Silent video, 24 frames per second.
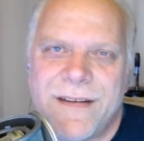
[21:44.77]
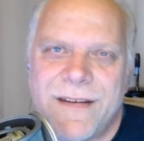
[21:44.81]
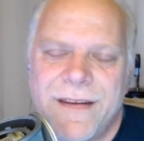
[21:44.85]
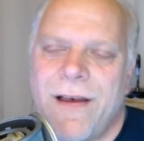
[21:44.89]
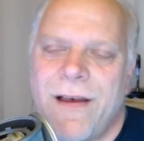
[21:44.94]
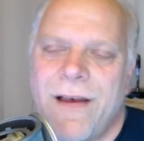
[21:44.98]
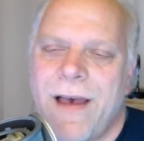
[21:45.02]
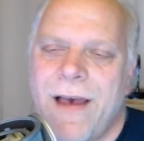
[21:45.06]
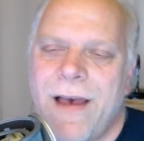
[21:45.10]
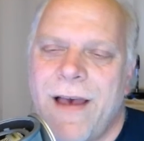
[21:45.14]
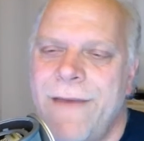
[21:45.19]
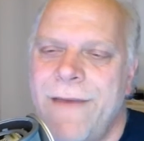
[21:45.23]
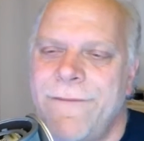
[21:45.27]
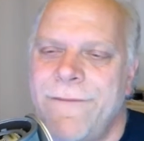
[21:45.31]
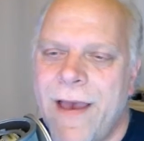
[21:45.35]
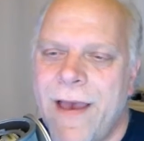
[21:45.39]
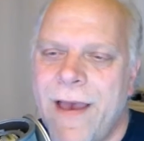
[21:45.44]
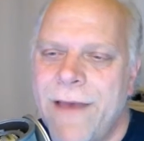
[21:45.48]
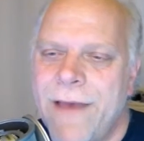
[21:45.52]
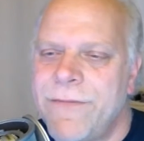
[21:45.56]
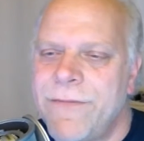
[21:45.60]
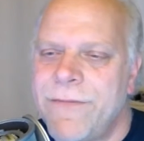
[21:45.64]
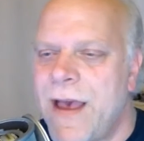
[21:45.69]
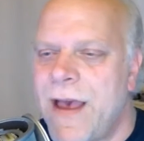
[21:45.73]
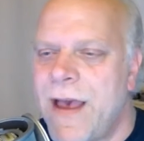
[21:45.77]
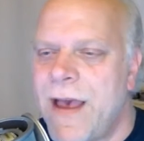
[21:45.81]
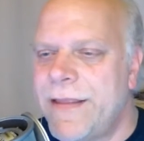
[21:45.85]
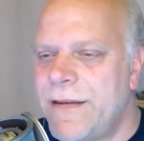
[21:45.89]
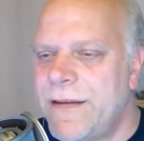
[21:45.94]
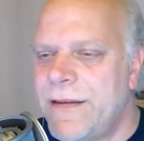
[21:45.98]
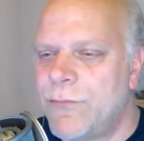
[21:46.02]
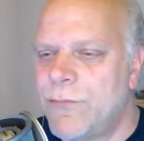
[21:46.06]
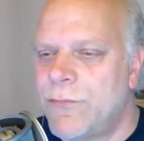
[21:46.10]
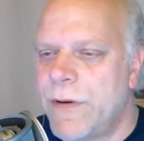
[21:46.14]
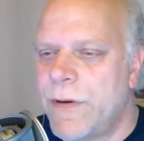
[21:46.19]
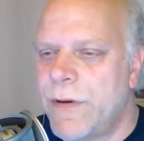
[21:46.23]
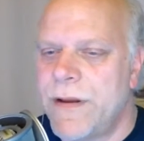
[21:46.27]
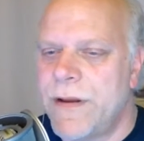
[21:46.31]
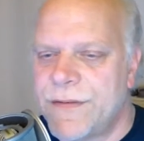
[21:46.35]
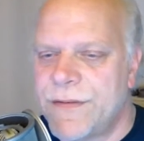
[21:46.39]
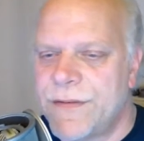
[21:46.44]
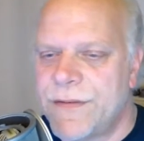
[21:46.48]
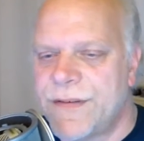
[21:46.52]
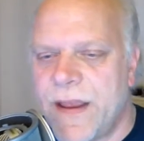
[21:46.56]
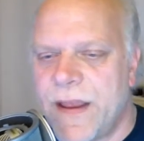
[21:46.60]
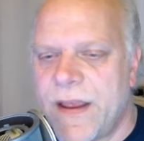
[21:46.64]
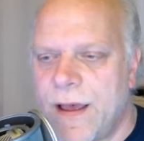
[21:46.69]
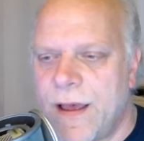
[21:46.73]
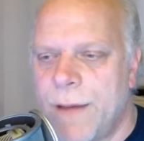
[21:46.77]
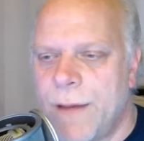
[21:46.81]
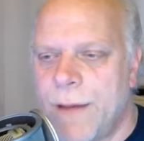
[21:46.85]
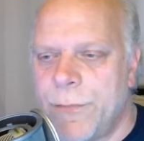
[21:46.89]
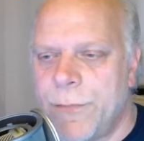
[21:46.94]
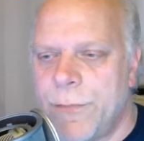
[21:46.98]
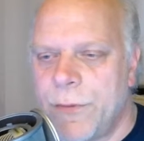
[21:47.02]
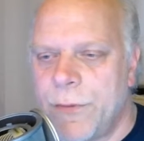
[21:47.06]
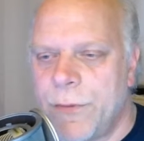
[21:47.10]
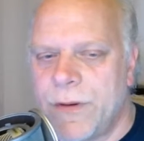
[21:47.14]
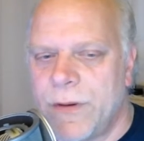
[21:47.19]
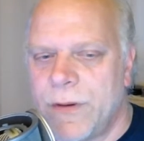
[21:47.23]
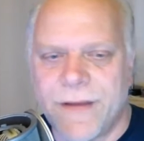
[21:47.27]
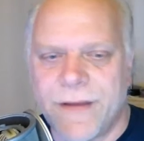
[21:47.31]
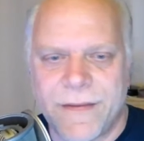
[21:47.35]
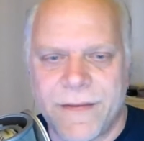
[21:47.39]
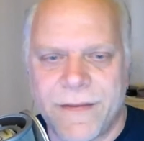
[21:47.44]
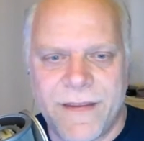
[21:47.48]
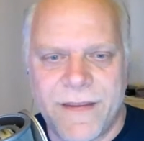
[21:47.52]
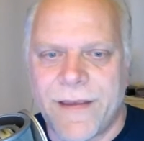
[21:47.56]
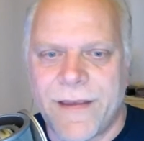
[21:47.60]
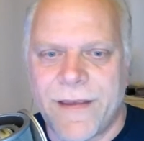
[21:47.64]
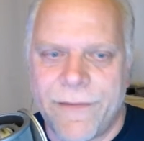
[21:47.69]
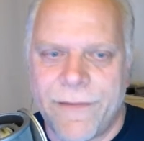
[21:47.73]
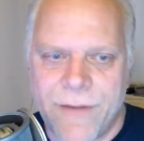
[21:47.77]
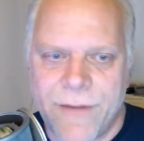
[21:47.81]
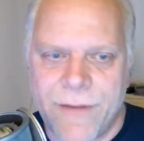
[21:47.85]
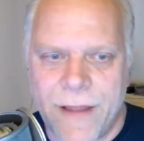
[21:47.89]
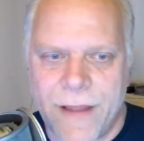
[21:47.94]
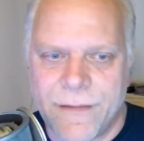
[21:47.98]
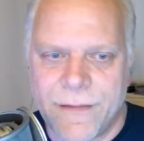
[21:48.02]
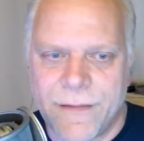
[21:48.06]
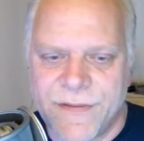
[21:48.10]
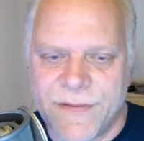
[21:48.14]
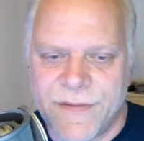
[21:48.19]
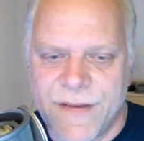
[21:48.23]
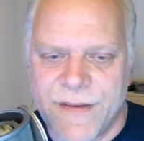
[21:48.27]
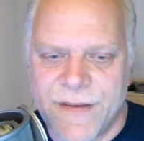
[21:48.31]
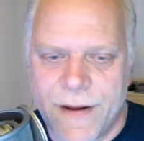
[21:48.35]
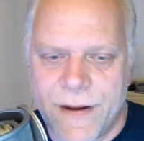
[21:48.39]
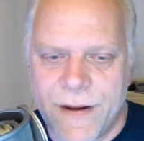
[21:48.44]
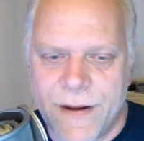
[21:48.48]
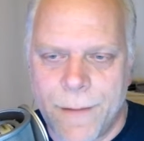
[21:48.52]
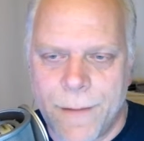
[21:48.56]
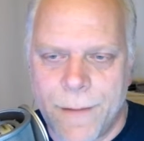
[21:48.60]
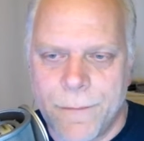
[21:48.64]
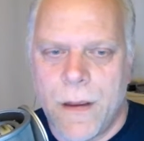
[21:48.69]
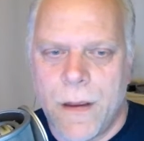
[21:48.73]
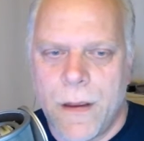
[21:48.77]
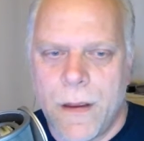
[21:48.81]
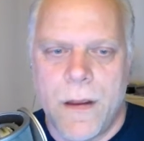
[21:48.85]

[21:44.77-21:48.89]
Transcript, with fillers: You know, I've I've got these windows set up, or at least I think I've got them set up